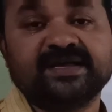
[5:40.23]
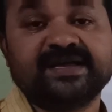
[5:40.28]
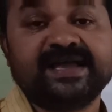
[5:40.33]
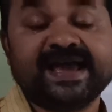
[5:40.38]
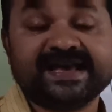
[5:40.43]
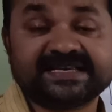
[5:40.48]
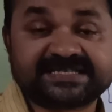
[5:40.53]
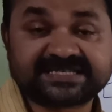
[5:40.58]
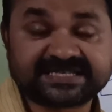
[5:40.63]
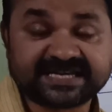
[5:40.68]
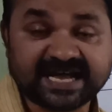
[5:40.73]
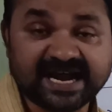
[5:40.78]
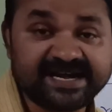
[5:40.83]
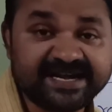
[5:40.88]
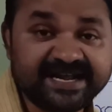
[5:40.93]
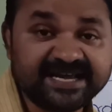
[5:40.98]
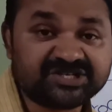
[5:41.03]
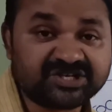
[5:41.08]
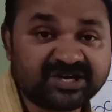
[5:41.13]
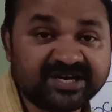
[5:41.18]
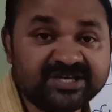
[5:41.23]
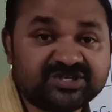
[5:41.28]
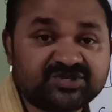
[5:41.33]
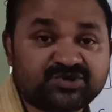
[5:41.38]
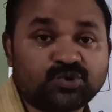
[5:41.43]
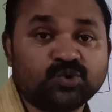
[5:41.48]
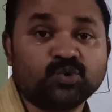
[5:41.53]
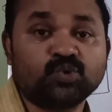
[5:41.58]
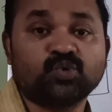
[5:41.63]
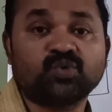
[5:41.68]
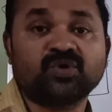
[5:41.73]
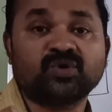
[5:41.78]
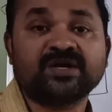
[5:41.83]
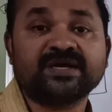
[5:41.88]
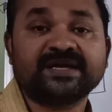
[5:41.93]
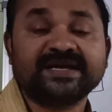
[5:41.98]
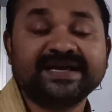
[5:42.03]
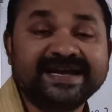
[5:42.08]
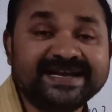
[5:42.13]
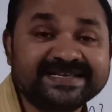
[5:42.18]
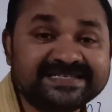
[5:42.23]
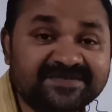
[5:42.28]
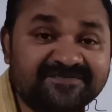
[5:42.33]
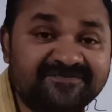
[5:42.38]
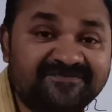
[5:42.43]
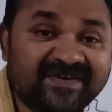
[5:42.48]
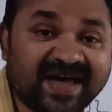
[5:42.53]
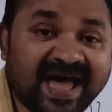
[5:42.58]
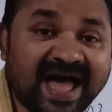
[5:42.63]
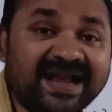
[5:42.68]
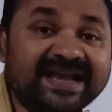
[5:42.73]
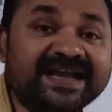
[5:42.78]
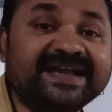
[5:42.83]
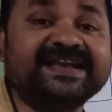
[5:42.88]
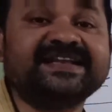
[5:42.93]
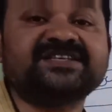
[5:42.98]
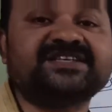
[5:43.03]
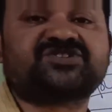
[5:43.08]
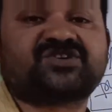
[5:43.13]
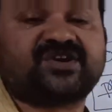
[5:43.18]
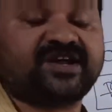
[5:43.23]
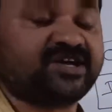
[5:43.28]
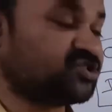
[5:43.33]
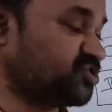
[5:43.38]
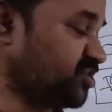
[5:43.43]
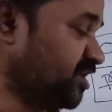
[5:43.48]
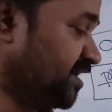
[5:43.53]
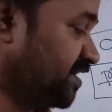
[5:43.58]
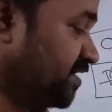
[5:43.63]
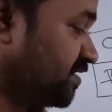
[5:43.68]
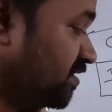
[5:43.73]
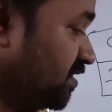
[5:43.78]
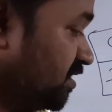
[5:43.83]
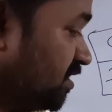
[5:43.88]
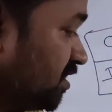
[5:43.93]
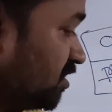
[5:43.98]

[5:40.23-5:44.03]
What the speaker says: Yes, condition is true. It is a valid instruction.